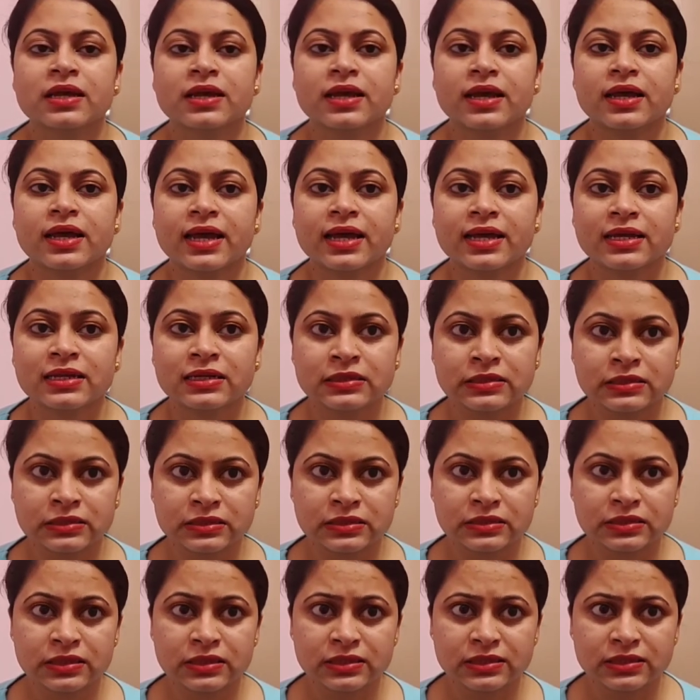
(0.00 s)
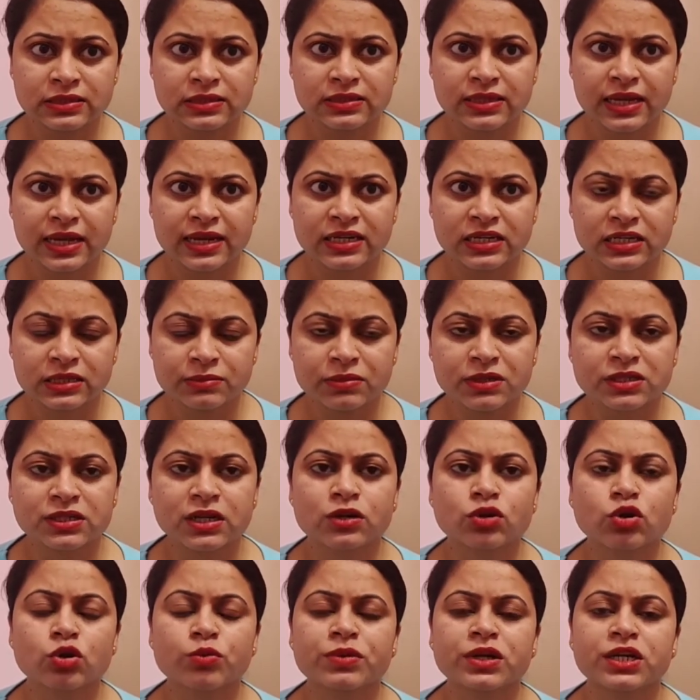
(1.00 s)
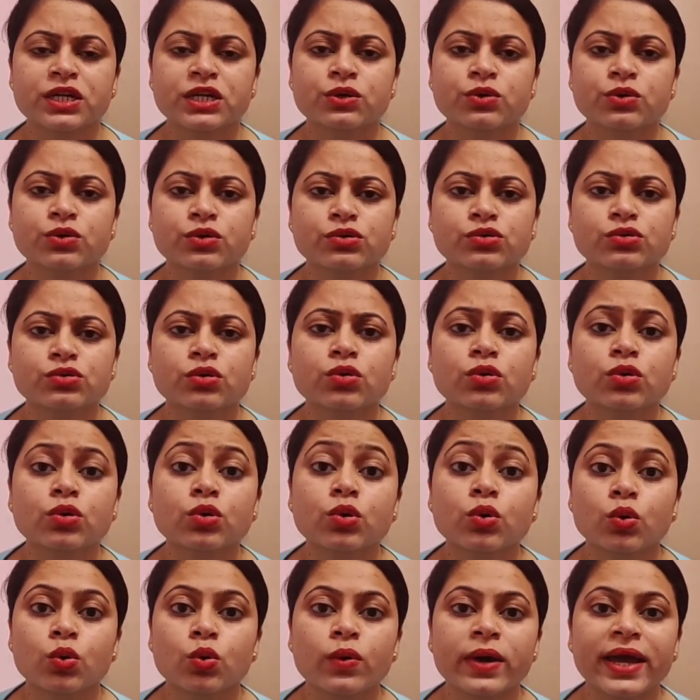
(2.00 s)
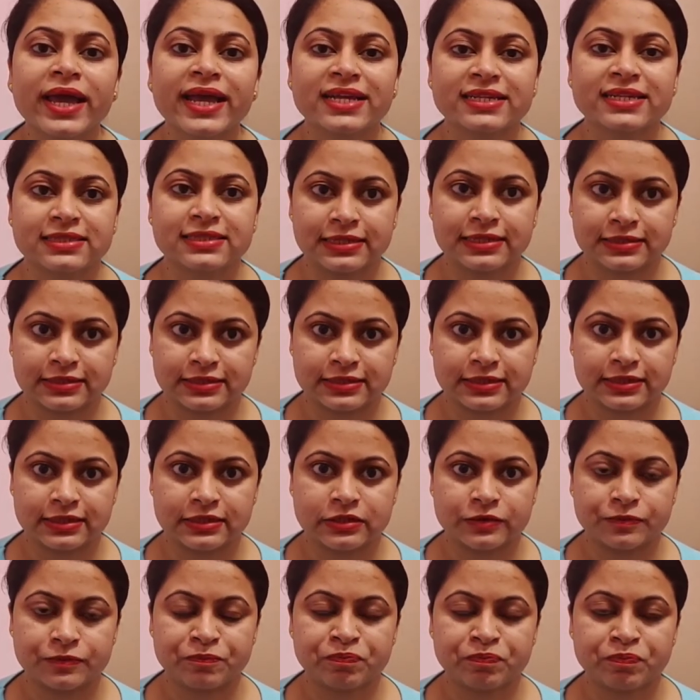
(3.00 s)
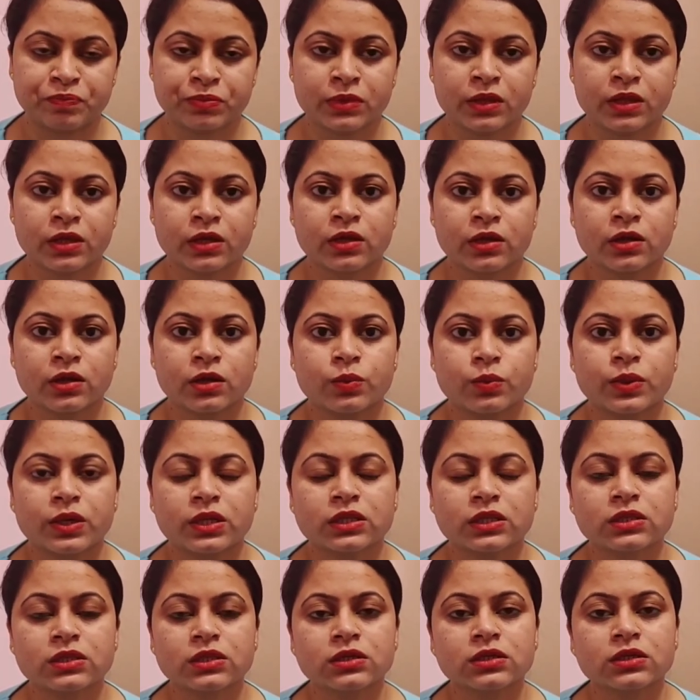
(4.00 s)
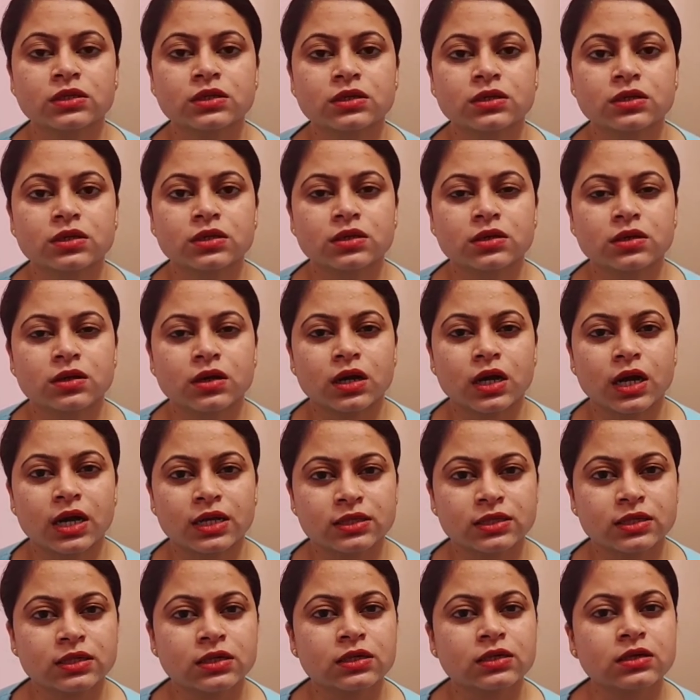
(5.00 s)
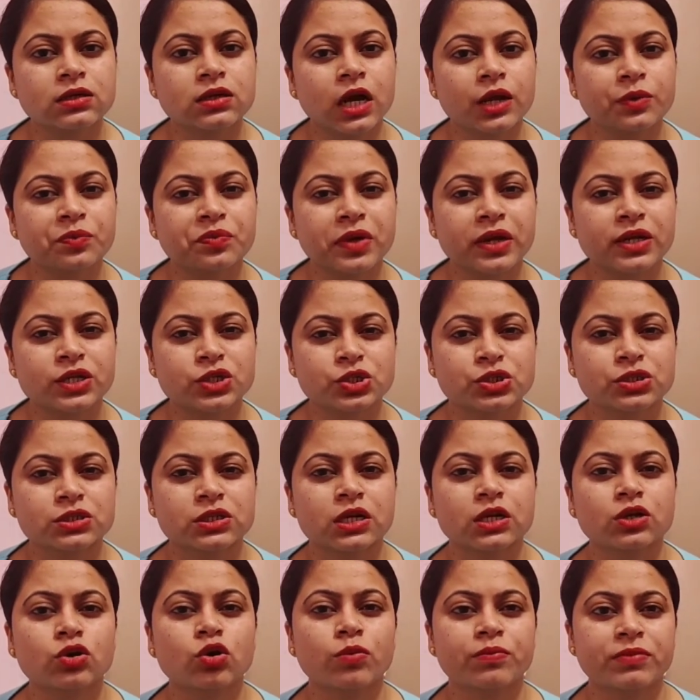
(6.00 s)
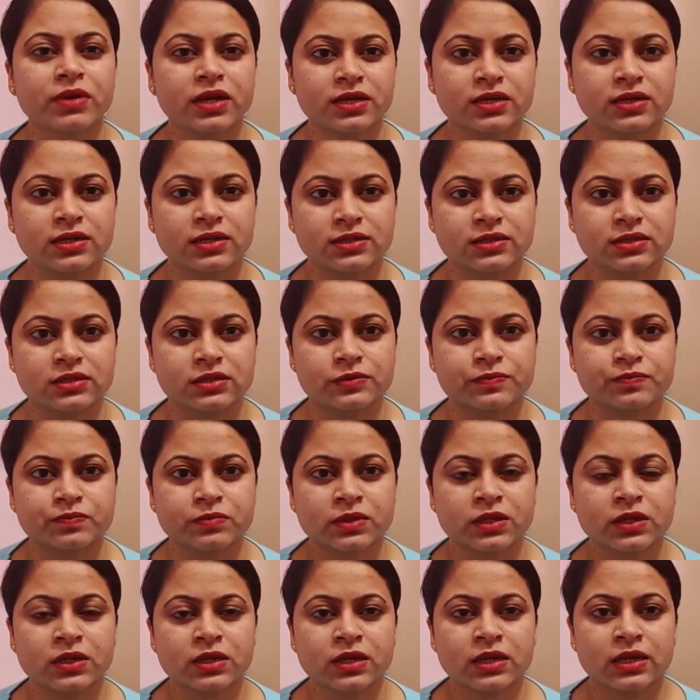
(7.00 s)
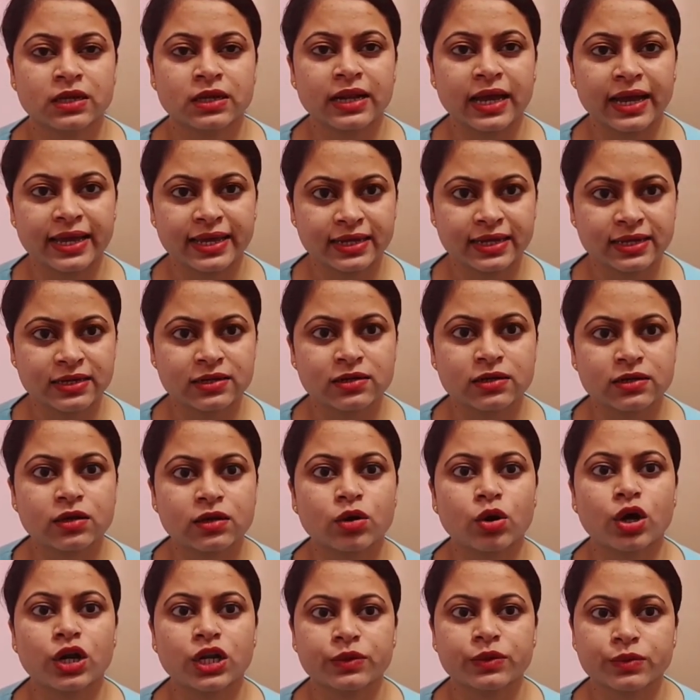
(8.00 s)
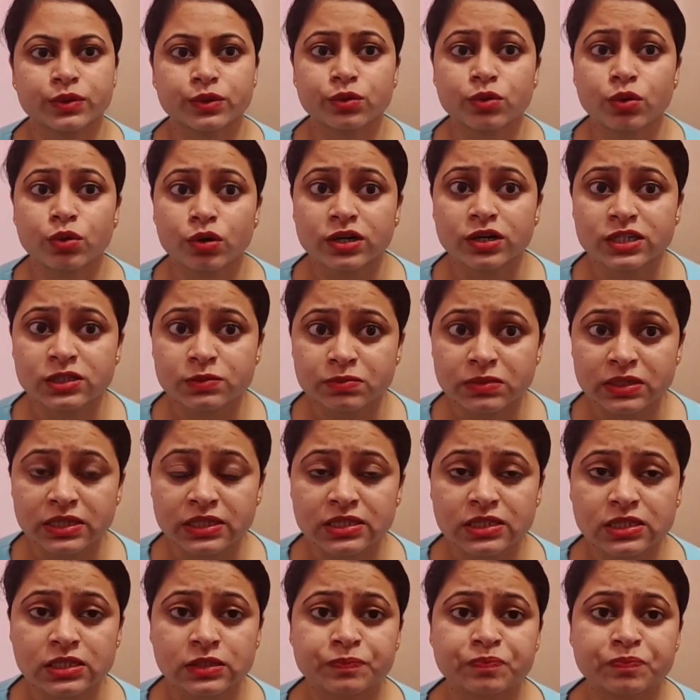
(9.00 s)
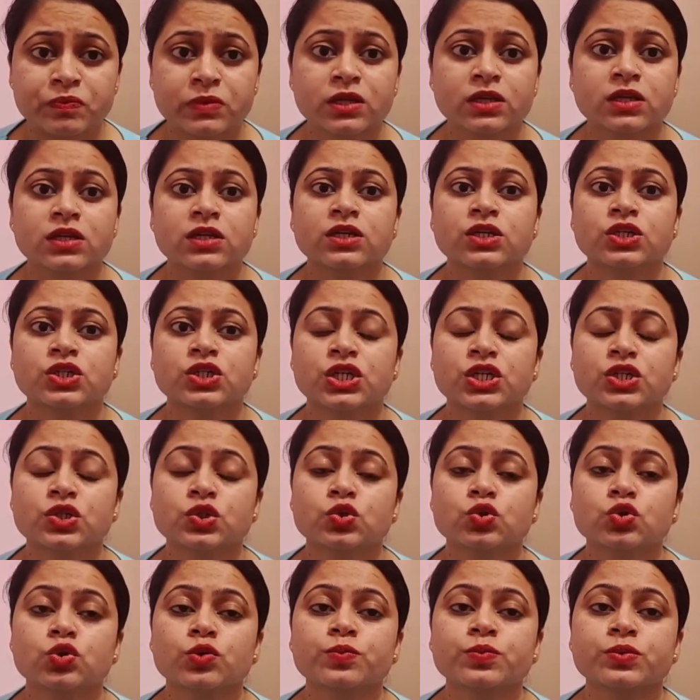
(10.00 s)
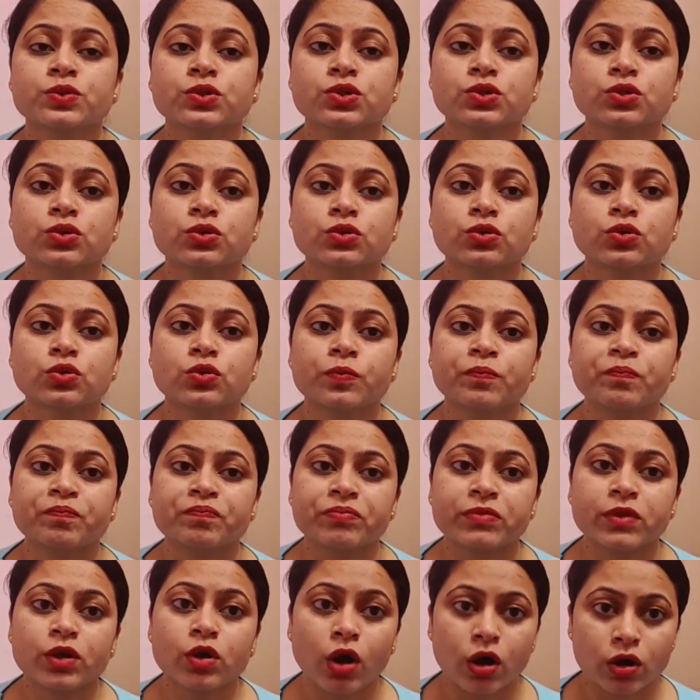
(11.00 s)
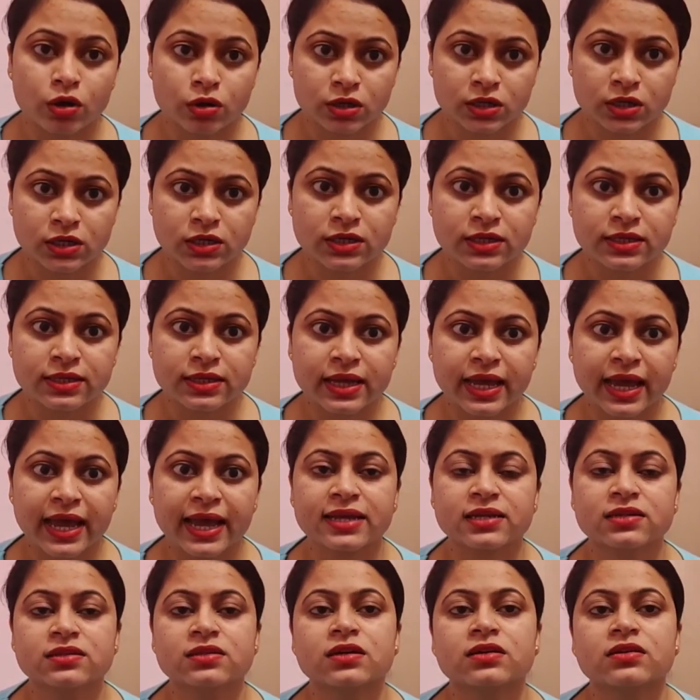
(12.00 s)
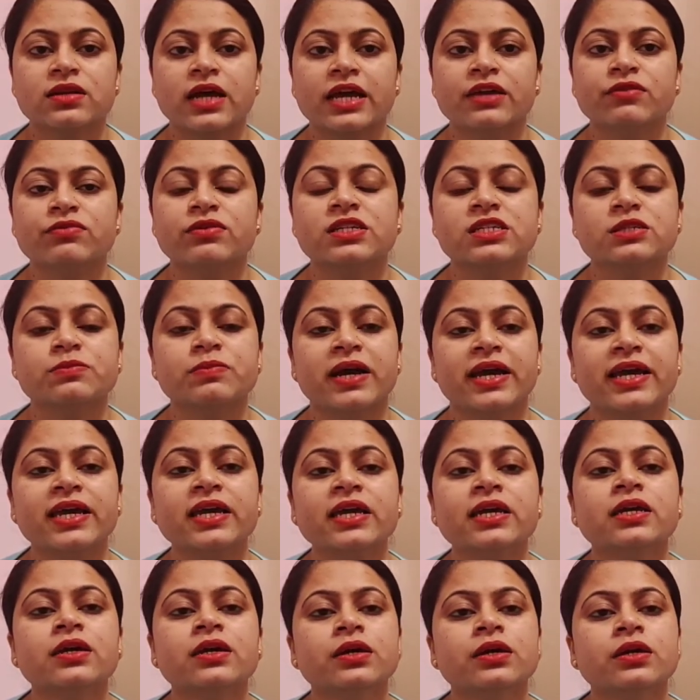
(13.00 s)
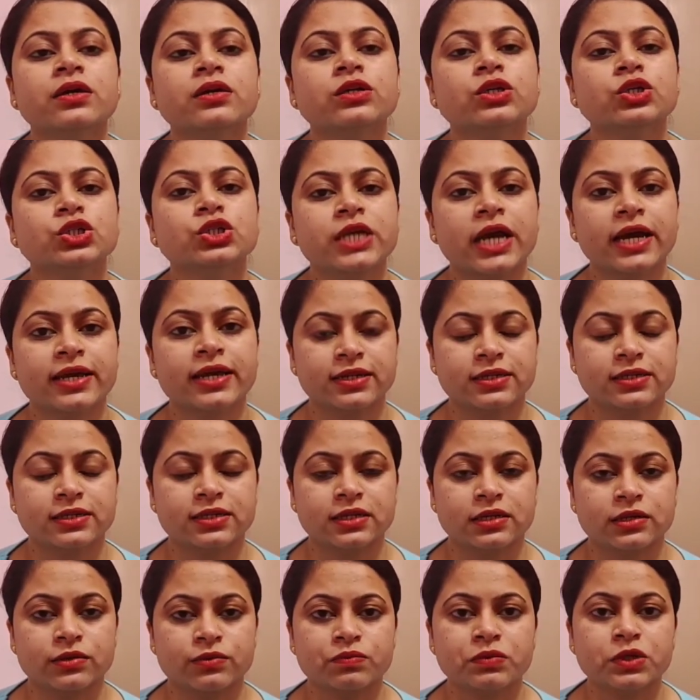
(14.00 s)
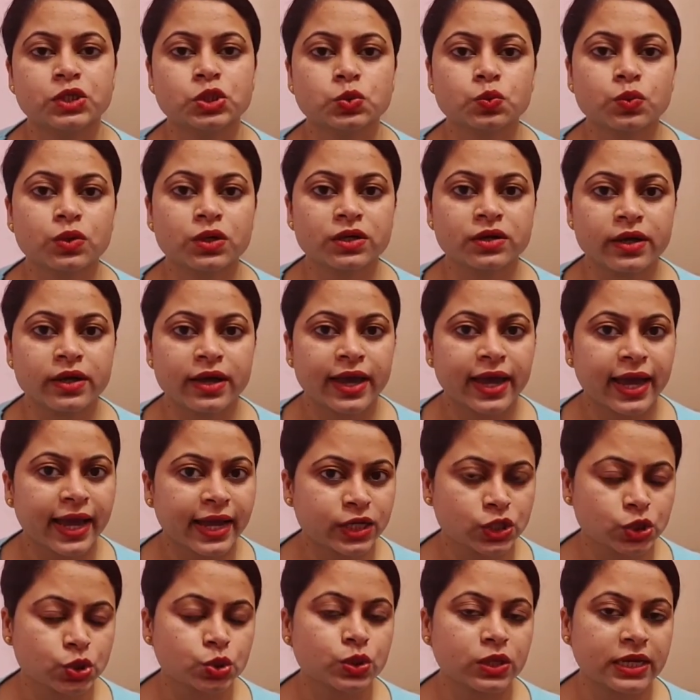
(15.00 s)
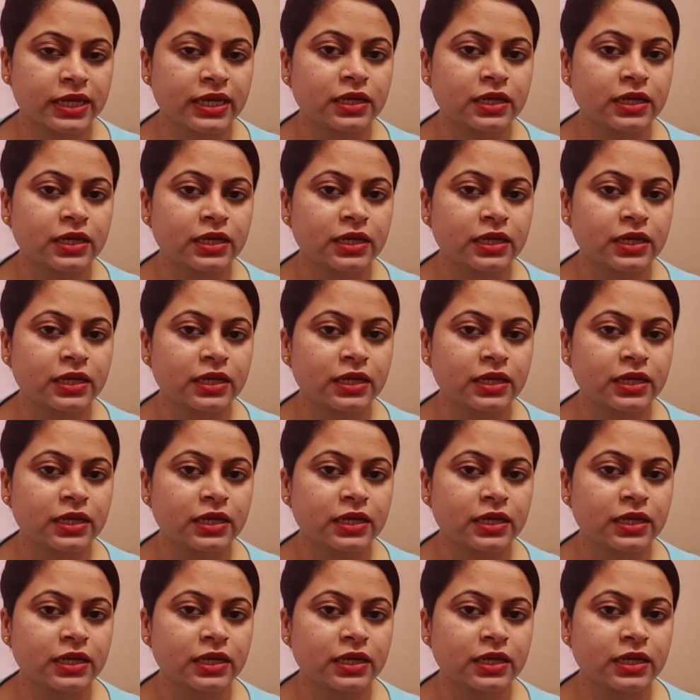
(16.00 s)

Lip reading: And this sentimental comedy also coexisted with the other conventional comedies like Oliver Goldsmith's She Stoops to Conquer and The Rivals by Sheridan, which were actually